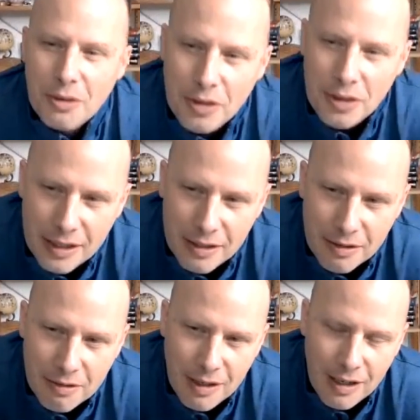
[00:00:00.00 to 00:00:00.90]
So thank
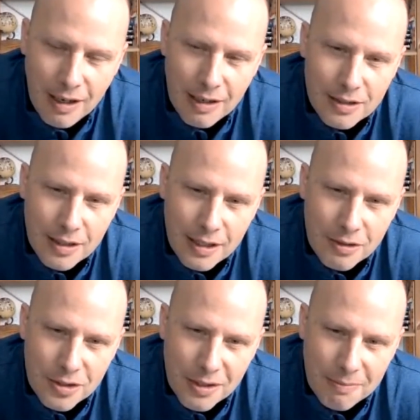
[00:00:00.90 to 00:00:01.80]
you.
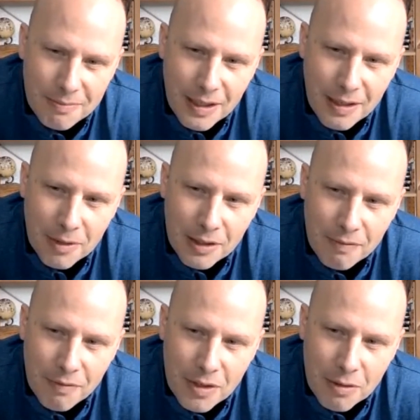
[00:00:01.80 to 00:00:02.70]
Thank you, Jim. I'm
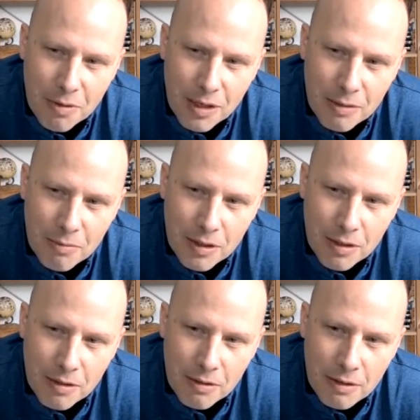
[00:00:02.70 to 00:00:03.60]
looking forward to working
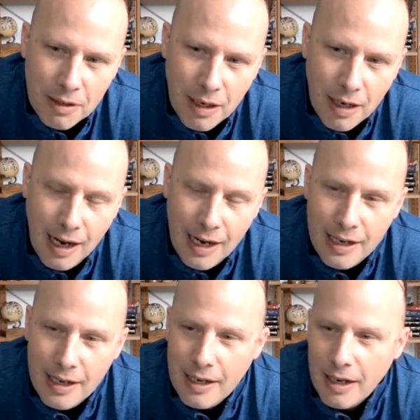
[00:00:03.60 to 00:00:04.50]
with you.
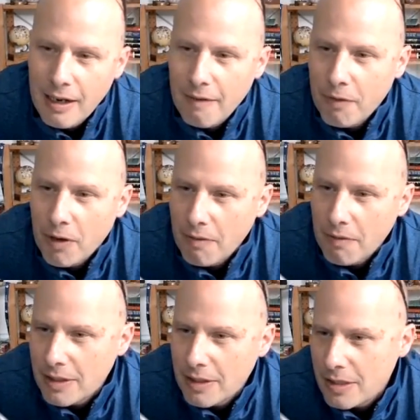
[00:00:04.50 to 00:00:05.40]
For all
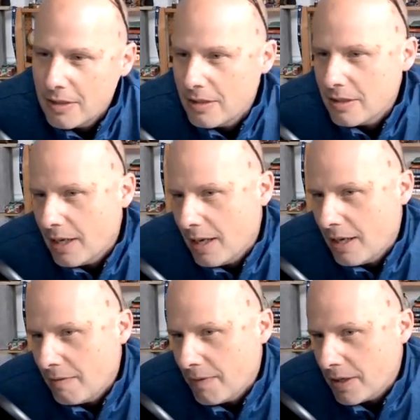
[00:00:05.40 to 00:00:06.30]
of our listeners
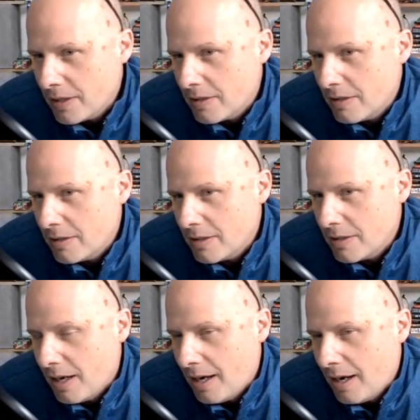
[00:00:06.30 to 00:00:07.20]
and
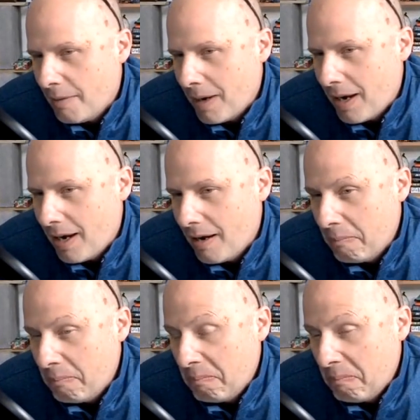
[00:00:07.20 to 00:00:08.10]
investors, and
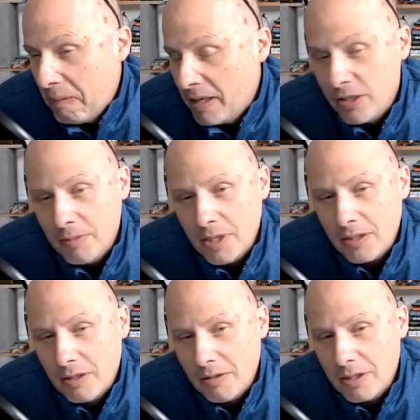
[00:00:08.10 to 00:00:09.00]
Jim
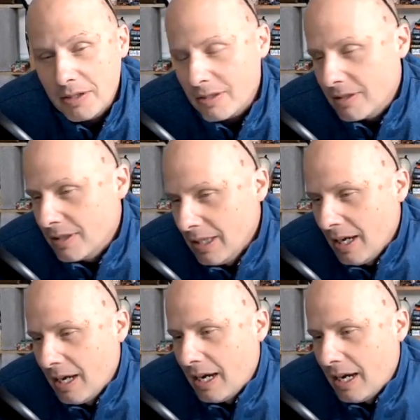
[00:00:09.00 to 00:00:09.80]
doesn't know this,